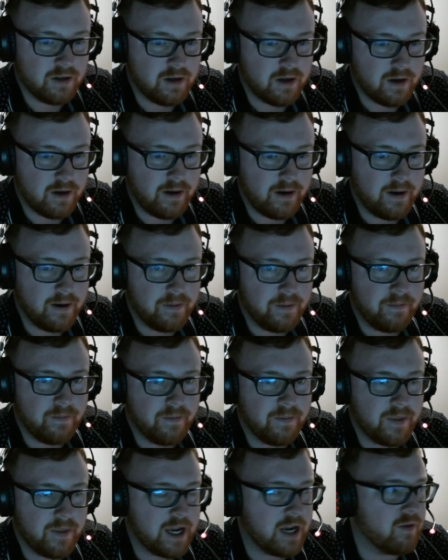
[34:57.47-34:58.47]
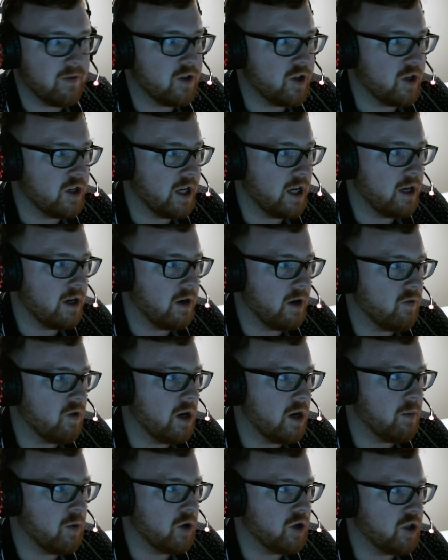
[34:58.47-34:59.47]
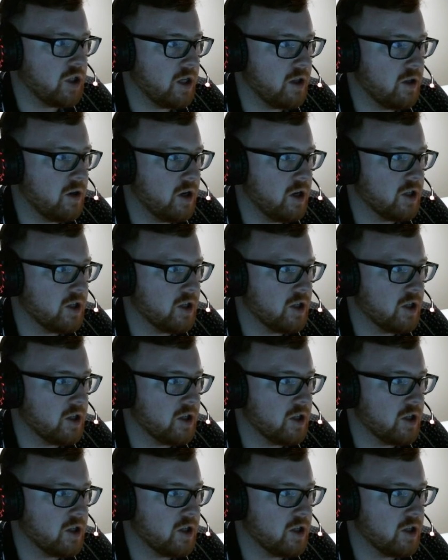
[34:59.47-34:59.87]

Thank you for tuning in. I really appreciate the nice